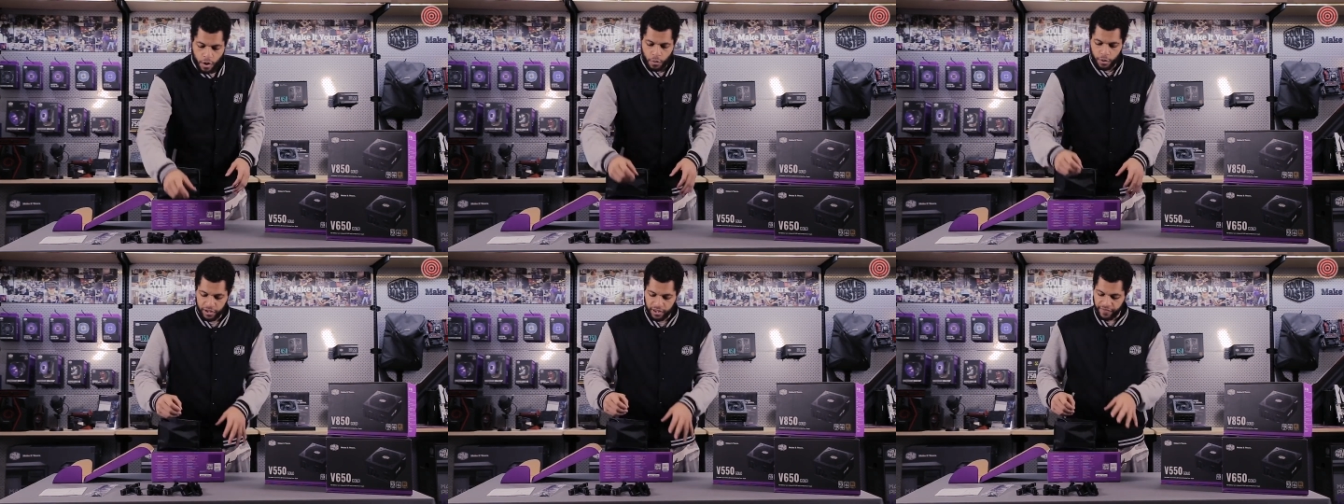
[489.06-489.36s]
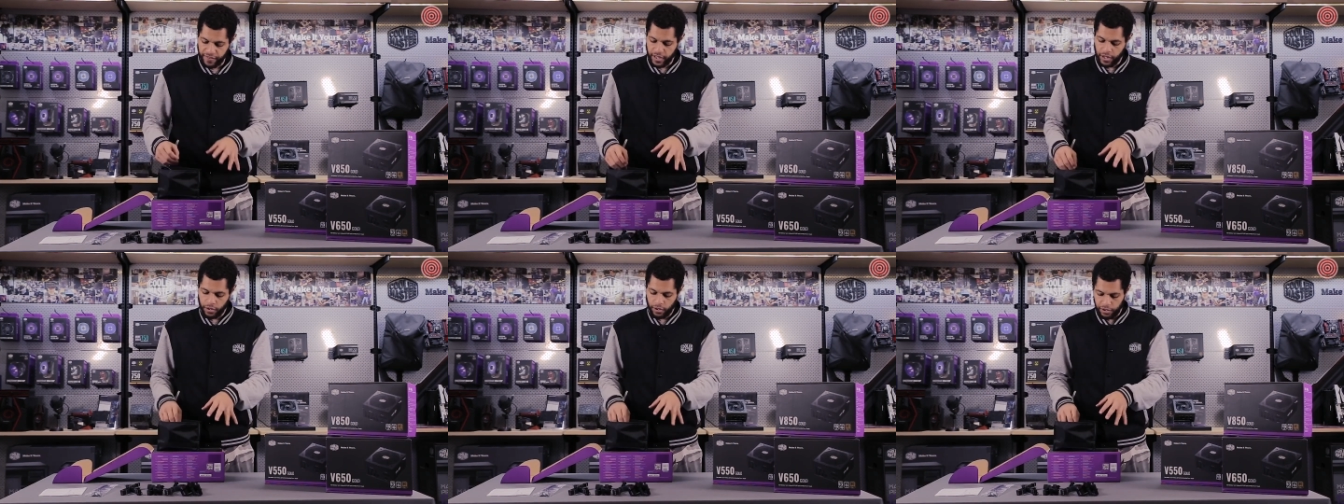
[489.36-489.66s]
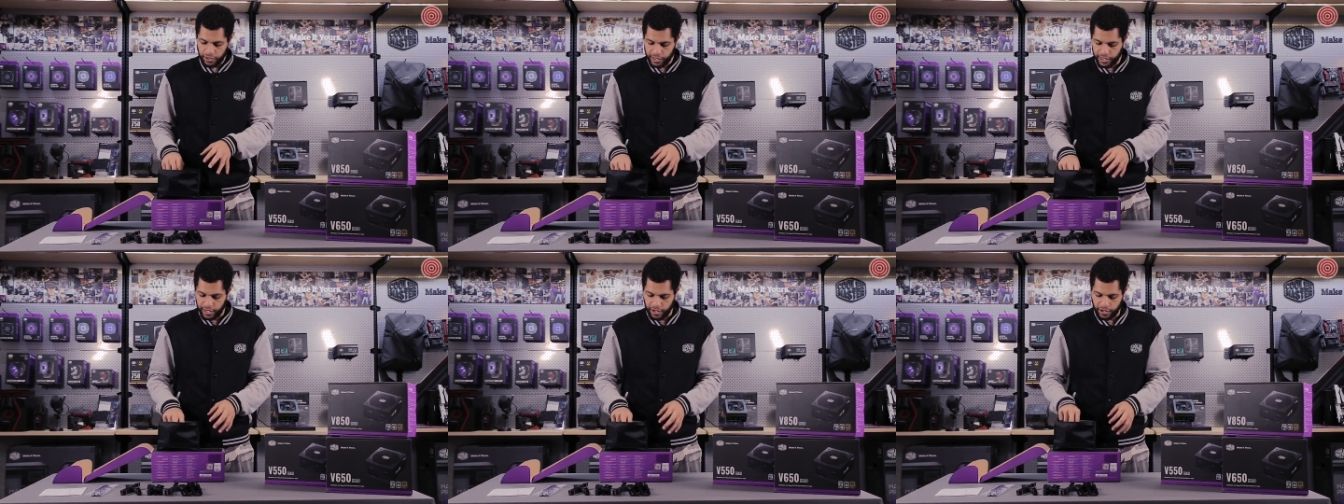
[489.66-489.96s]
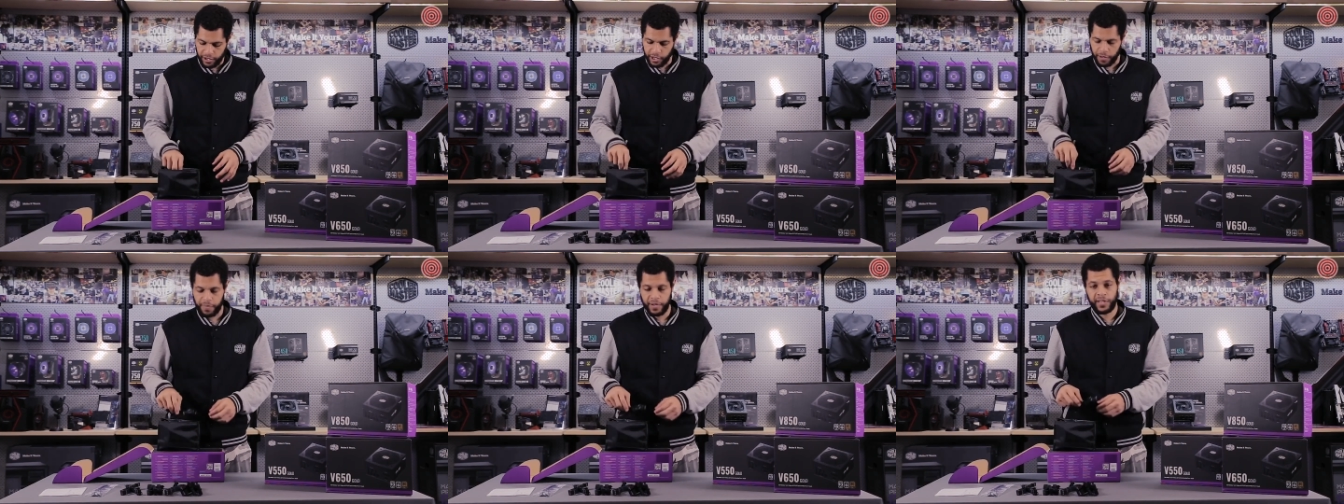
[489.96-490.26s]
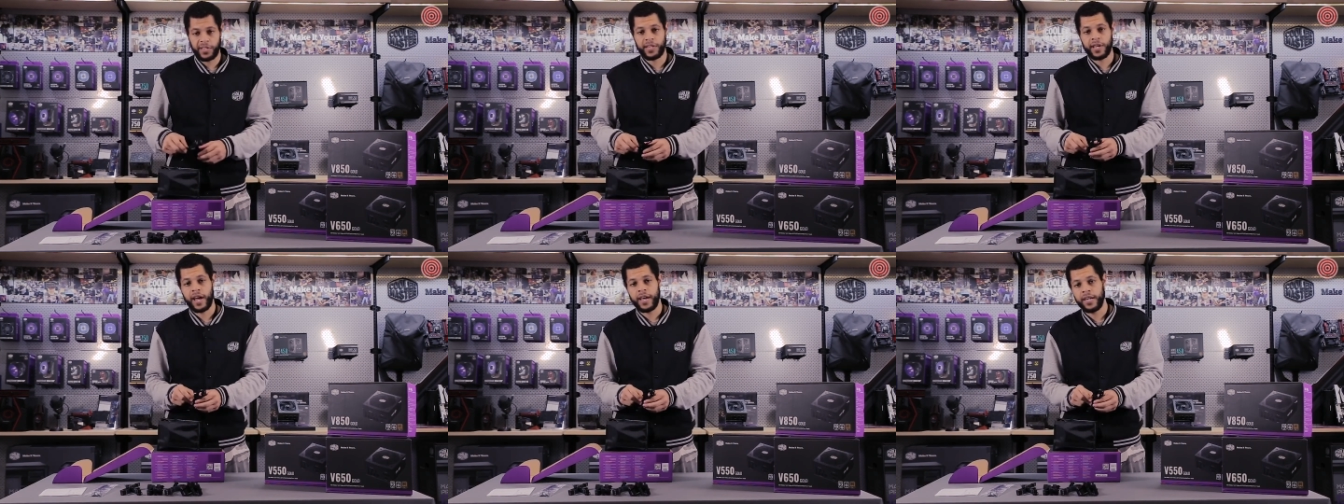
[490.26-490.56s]
With the V Gold series, our
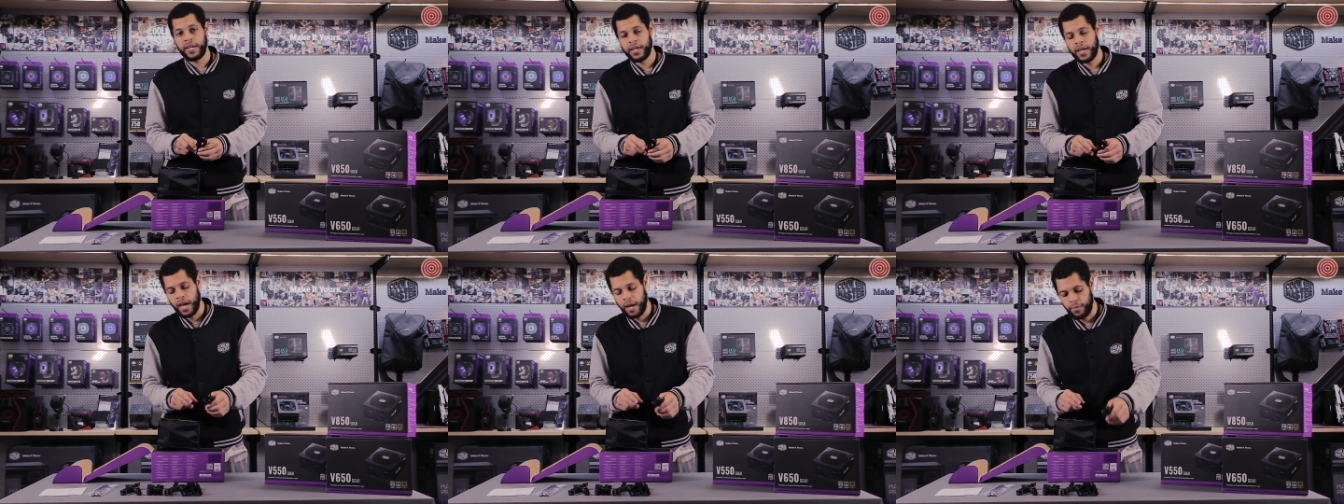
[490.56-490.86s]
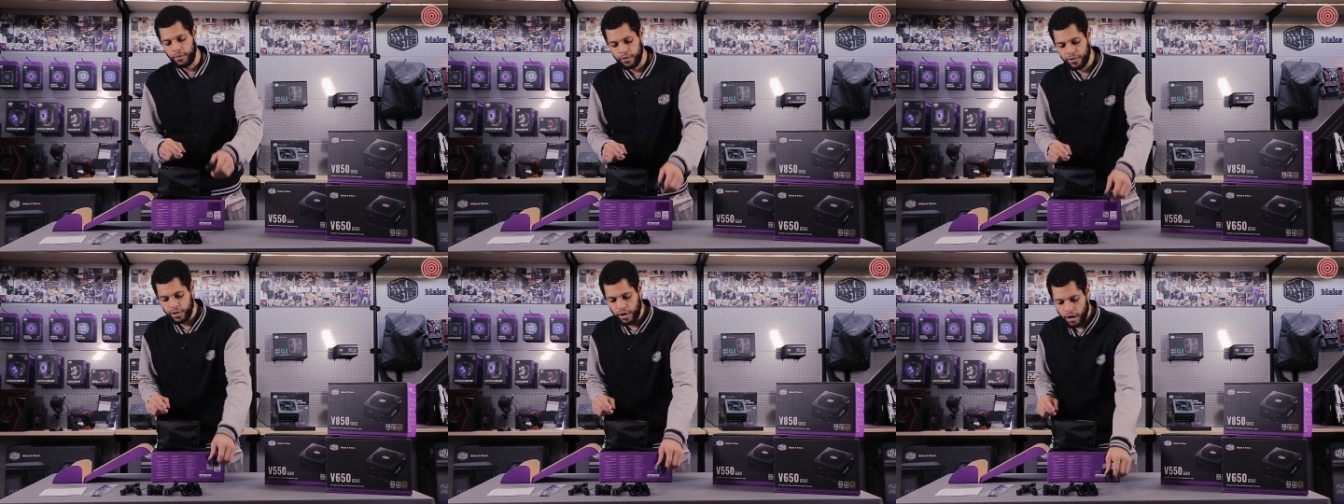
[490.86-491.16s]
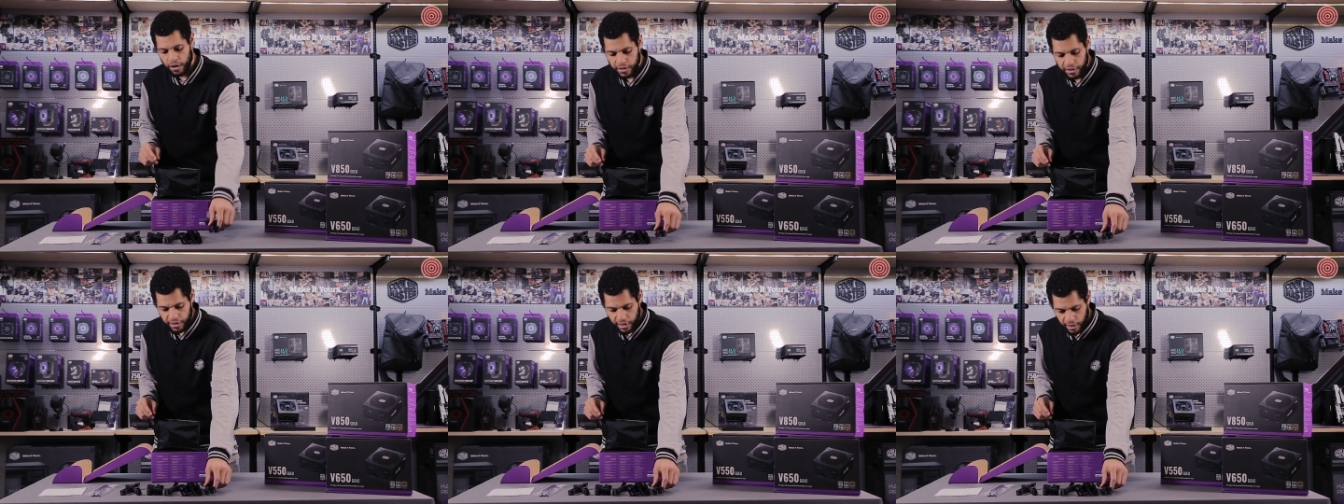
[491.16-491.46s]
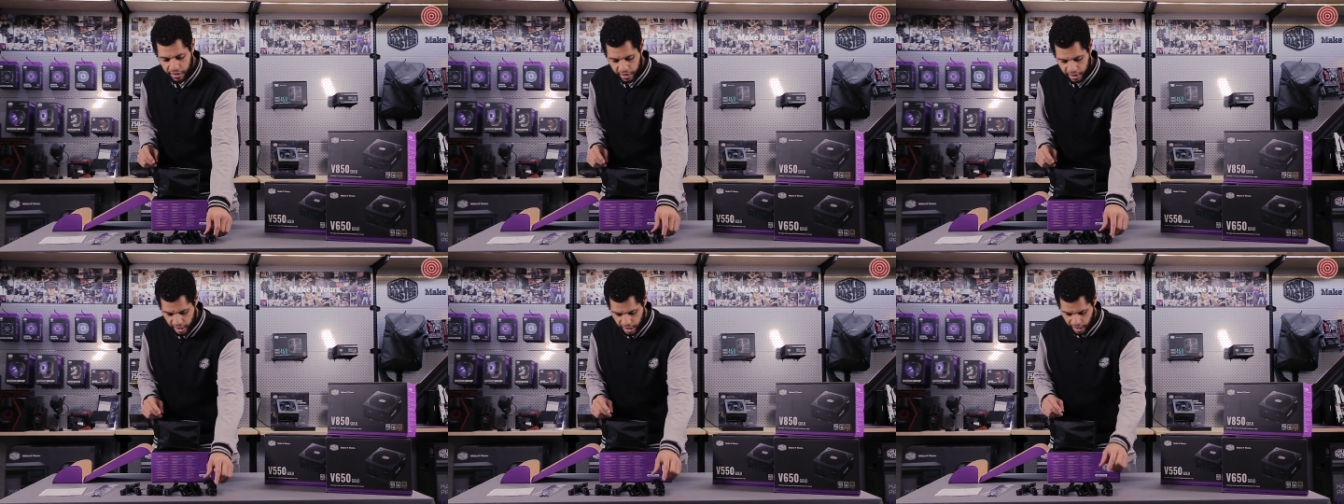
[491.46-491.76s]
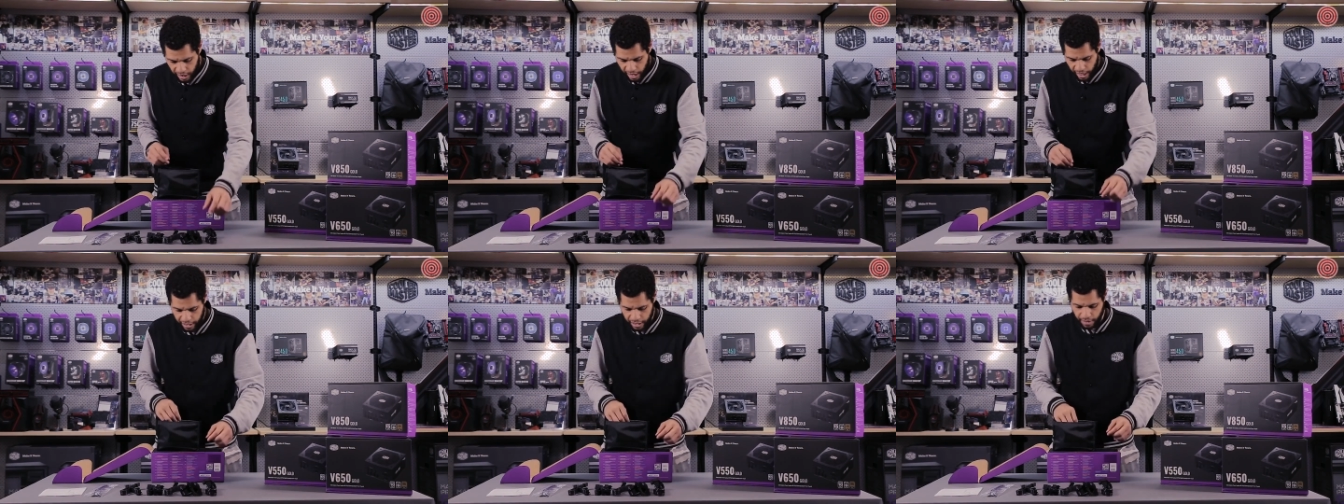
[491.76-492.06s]
PCIe cables are
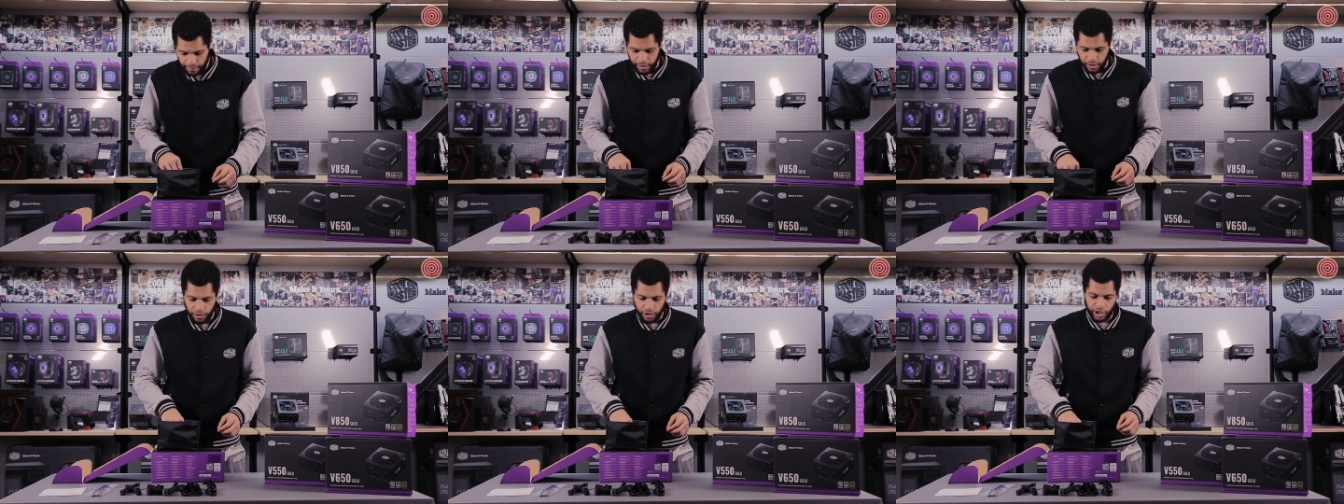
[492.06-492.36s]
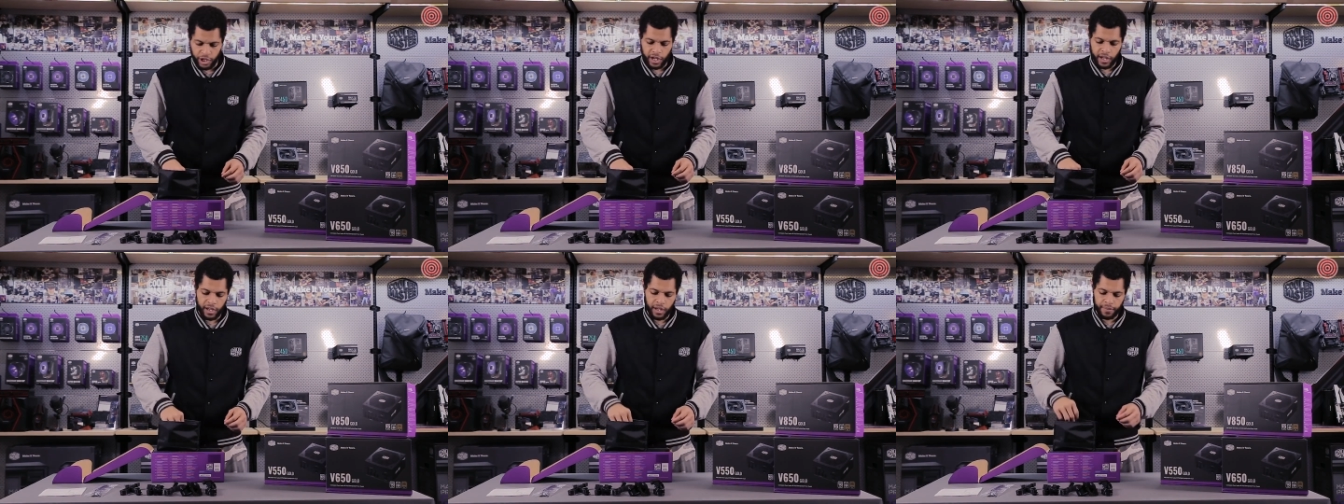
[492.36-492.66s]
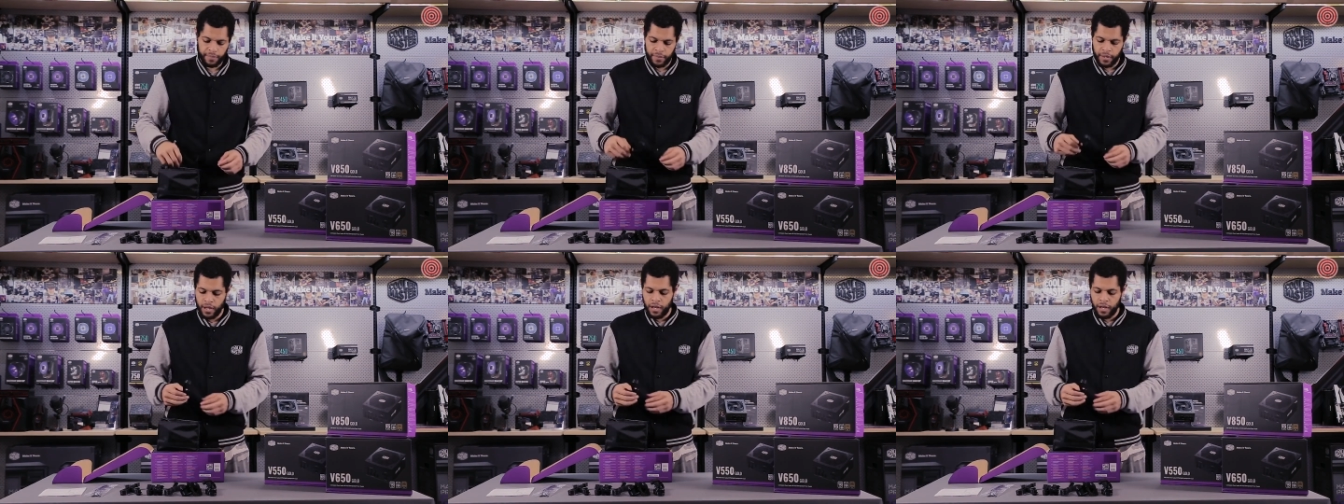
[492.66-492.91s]
16 AWG,